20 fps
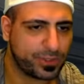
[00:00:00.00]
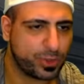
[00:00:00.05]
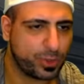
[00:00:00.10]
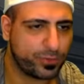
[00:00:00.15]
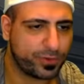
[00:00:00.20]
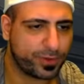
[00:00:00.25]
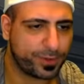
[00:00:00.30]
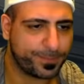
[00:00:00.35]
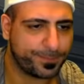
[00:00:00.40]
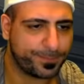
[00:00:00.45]

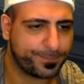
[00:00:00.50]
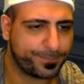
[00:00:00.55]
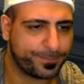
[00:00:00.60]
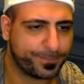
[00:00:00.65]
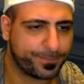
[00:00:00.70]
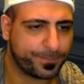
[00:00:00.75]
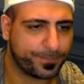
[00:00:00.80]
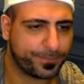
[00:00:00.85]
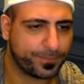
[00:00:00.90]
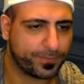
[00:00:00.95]
over.
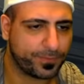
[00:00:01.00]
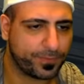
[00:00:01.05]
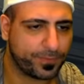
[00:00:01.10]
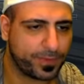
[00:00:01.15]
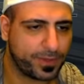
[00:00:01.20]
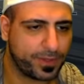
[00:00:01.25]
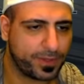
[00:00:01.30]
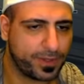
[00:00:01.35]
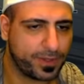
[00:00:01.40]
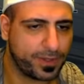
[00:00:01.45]

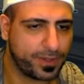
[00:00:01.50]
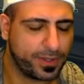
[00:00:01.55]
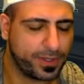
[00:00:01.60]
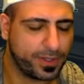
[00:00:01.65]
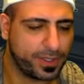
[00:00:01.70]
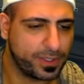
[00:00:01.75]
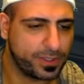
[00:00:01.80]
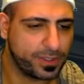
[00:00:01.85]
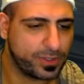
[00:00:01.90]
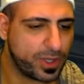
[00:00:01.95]

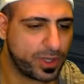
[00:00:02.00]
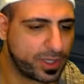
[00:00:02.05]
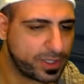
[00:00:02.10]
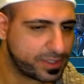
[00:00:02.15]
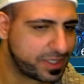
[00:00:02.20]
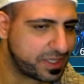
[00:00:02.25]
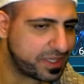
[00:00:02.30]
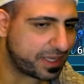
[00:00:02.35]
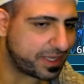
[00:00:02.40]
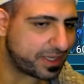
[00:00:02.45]
So you can
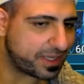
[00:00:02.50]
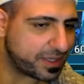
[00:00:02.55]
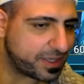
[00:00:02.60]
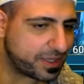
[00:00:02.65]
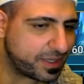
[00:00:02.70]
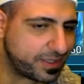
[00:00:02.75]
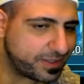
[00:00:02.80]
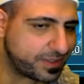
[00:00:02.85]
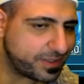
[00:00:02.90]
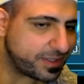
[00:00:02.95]
see like
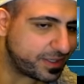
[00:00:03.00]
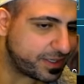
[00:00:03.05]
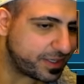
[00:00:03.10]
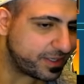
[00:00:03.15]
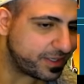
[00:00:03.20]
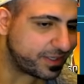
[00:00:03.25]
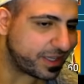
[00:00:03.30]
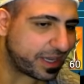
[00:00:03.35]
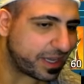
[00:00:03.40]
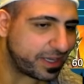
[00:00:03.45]
he
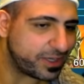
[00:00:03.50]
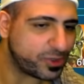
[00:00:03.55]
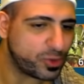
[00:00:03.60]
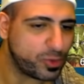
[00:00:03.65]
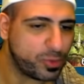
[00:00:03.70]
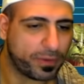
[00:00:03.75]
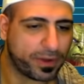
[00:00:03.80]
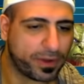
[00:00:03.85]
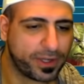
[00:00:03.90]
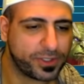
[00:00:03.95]
doesn't hit too
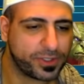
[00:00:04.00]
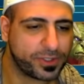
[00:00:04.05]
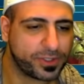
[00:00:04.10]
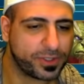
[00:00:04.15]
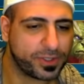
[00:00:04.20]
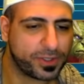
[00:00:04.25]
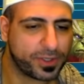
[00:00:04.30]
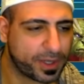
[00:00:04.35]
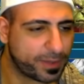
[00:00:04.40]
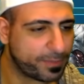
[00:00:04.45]
much,
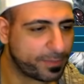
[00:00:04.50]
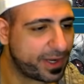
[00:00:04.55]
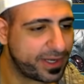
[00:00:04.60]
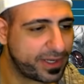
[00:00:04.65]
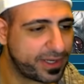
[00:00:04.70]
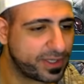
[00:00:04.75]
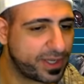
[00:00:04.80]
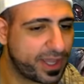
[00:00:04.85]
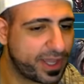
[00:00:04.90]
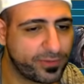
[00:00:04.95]
like mine
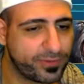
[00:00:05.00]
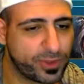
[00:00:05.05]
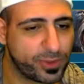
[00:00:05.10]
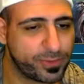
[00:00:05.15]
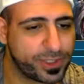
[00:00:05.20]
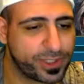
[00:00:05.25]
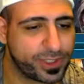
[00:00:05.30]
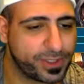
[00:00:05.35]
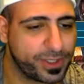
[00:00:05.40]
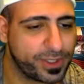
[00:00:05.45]
doesn't have too
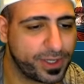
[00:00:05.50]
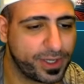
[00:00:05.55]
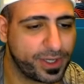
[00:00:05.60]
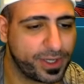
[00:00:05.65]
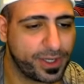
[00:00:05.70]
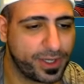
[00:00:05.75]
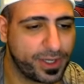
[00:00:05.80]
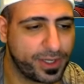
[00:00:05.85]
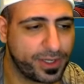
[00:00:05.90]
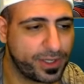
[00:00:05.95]
much,
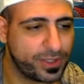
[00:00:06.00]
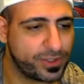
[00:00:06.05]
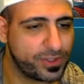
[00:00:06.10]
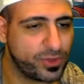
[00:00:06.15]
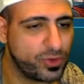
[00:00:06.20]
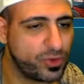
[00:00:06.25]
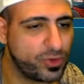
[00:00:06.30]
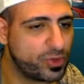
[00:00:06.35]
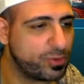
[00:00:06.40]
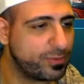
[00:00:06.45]
doesn't
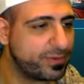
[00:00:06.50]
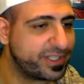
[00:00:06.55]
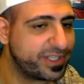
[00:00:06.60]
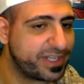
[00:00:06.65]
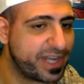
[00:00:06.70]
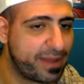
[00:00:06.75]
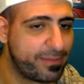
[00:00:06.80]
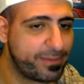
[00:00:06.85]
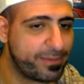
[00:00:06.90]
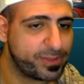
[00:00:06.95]
do too much
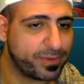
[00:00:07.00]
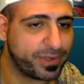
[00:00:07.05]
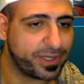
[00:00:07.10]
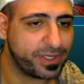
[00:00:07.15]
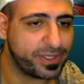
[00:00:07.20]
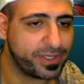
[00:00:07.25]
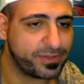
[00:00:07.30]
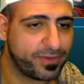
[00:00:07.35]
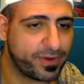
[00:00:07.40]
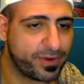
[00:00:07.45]
damage, but
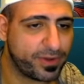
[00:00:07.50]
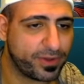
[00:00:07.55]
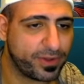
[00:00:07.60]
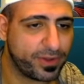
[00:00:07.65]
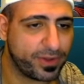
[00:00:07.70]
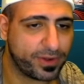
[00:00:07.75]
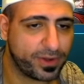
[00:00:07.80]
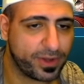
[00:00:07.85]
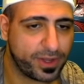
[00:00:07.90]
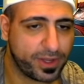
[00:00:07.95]
he's very
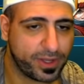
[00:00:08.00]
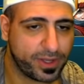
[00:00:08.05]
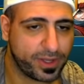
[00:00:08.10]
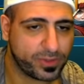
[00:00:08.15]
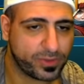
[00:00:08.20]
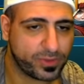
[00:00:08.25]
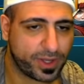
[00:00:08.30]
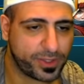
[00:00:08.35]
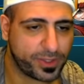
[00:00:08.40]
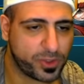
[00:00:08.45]
good.
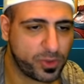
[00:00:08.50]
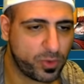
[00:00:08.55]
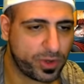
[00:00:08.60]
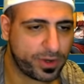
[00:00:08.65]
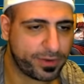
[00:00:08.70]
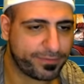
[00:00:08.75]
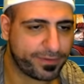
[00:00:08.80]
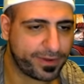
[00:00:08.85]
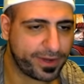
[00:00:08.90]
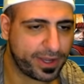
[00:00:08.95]
So I do want to
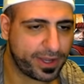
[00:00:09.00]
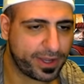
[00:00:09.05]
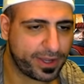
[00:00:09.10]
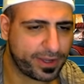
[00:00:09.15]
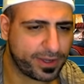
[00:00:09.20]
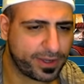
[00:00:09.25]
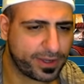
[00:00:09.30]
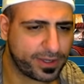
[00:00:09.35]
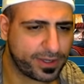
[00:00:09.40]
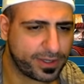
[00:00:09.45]

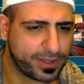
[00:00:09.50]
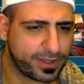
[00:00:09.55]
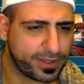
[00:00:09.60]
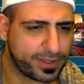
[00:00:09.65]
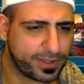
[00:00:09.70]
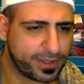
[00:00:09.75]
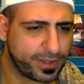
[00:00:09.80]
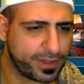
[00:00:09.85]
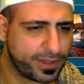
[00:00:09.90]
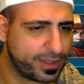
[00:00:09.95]
fight
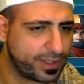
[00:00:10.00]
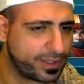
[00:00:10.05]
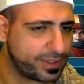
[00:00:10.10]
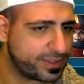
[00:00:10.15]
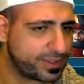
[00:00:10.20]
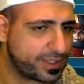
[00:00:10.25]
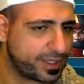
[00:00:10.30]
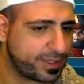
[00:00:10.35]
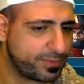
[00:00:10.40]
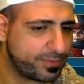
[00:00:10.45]
this
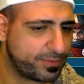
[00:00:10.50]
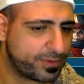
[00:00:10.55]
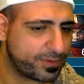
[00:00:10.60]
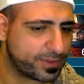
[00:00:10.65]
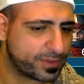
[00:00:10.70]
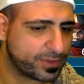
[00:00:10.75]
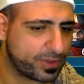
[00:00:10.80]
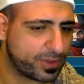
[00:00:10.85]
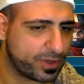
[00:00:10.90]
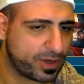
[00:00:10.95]
team for
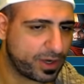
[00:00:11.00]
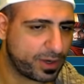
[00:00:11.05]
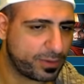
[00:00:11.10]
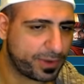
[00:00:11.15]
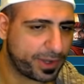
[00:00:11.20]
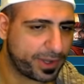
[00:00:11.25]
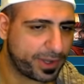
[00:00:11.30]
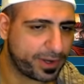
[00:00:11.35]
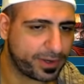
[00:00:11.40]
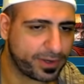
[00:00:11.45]
Skullcrown,
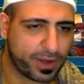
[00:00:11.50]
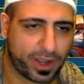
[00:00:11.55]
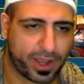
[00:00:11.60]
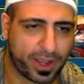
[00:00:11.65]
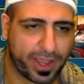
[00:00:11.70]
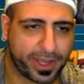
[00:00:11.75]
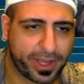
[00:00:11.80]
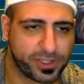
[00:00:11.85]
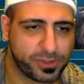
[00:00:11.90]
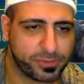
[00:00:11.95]
but
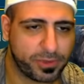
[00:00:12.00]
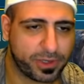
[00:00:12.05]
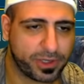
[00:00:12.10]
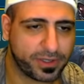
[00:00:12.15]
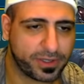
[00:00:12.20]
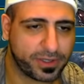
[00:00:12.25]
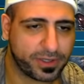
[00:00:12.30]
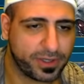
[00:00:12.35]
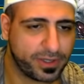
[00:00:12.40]
Hegemon